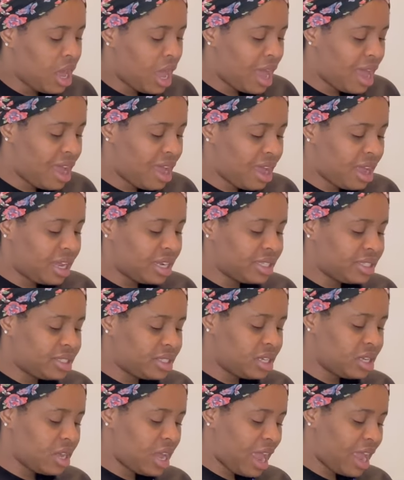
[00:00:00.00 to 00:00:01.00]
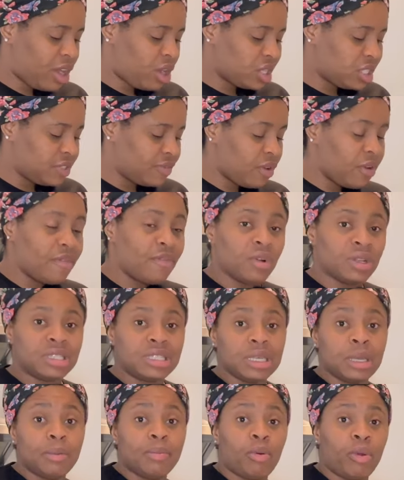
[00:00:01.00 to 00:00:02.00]
And I got it for
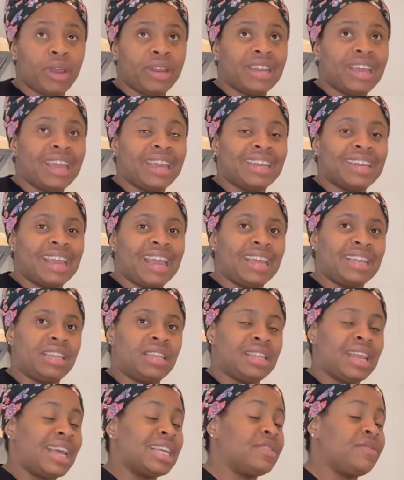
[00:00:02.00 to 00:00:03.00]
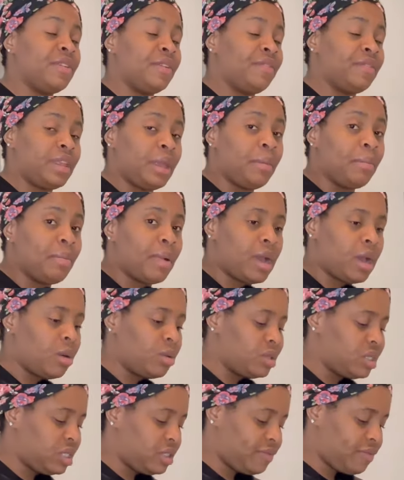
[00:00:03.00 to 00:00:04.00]
14.99, that's
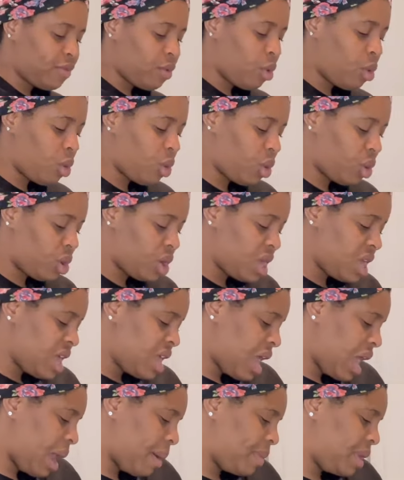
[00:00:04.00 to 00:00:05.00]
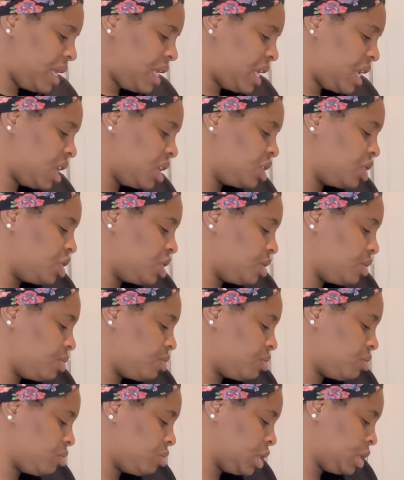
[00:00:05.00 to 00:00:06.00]
£15 for how many kg?
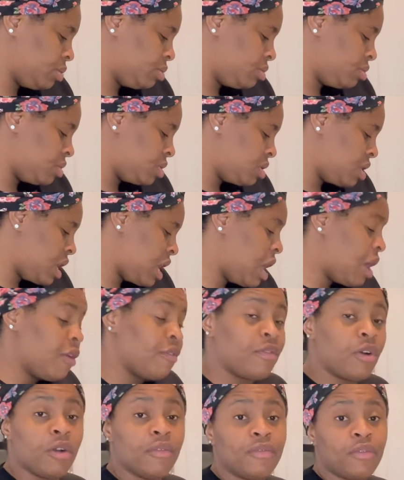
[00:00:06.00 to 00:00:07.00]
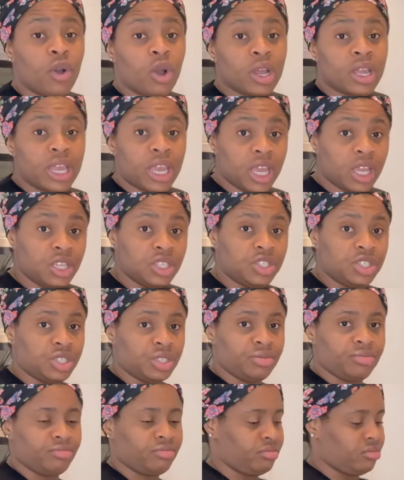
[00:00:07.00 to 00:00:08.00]
For 4
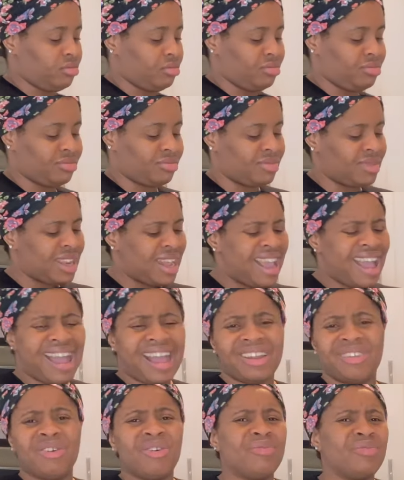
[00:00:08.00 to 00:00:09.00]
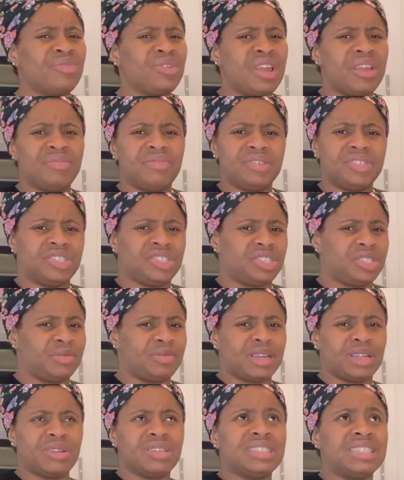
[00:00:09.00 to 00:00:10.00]
kg. I don't even know if it's cheap.
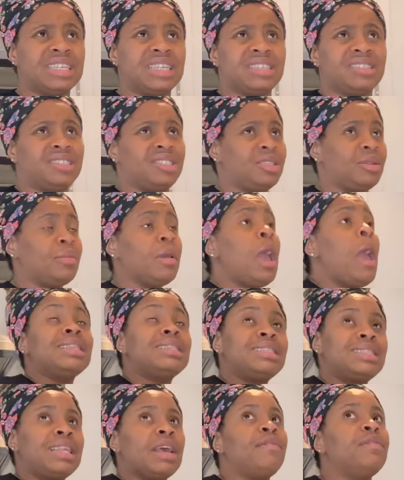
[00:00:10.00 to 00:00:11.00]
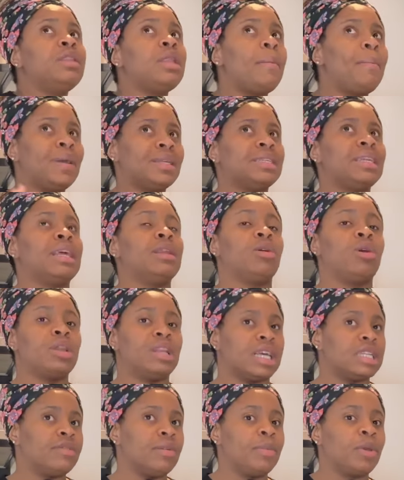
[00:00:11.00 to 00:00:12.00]
I don't think it's cheap. It's definitely better than
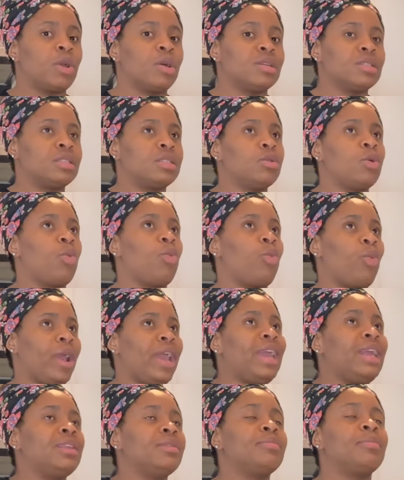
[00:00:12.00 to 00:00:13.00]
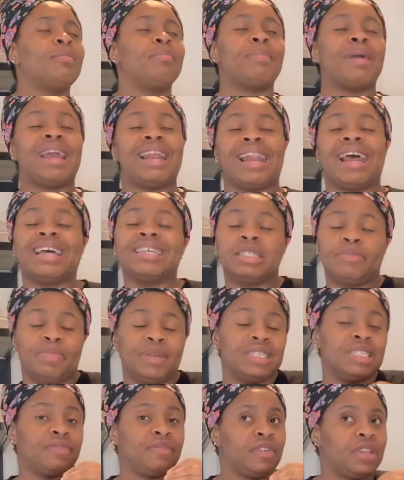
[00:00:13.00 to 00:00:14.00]
other food because when my last
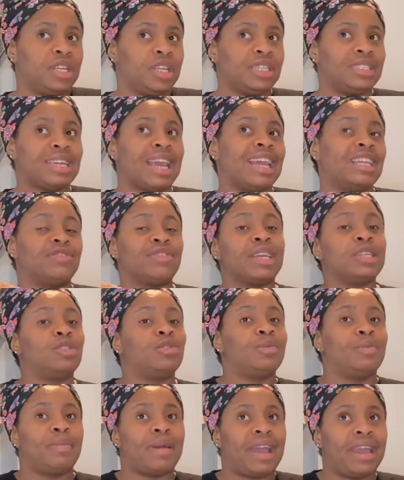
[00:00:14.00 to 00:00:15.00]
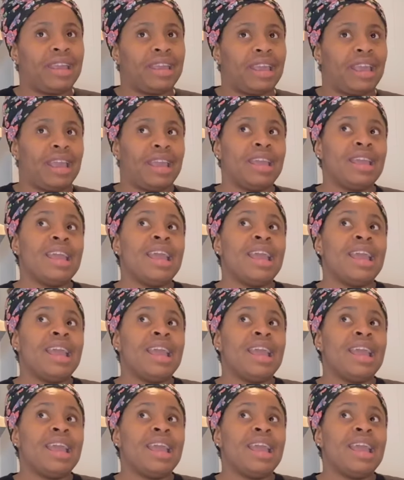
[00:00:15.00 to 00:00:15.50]
beans finished, I tried to buy it